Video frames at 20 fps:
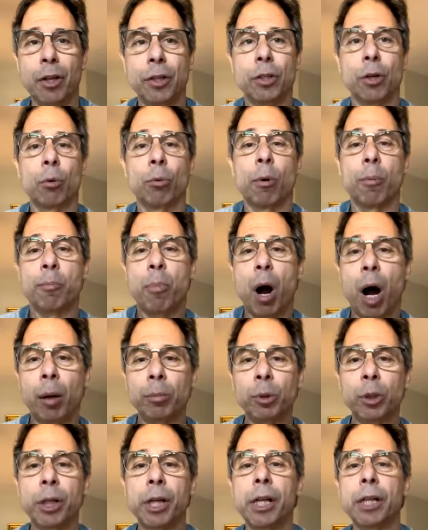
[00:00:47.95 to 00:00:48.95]
These are
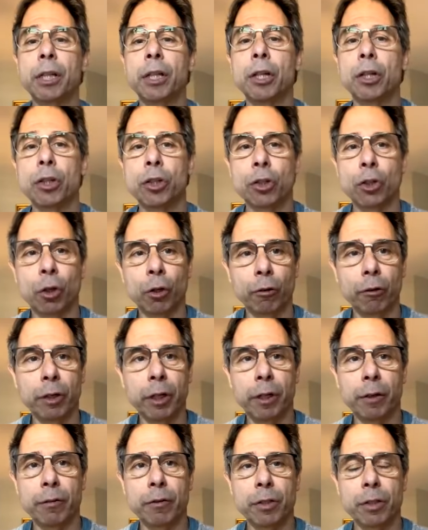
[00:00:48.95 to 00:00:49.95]
Republican
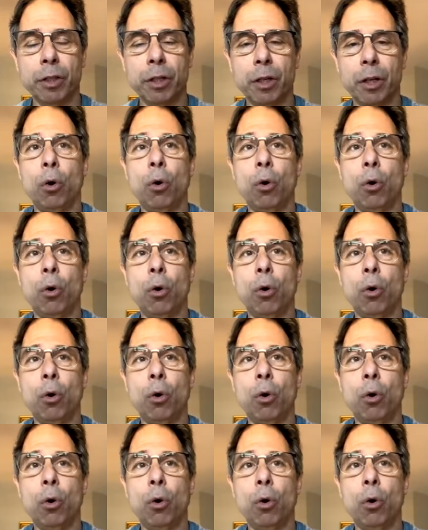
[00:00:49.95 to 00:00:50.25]
conservatives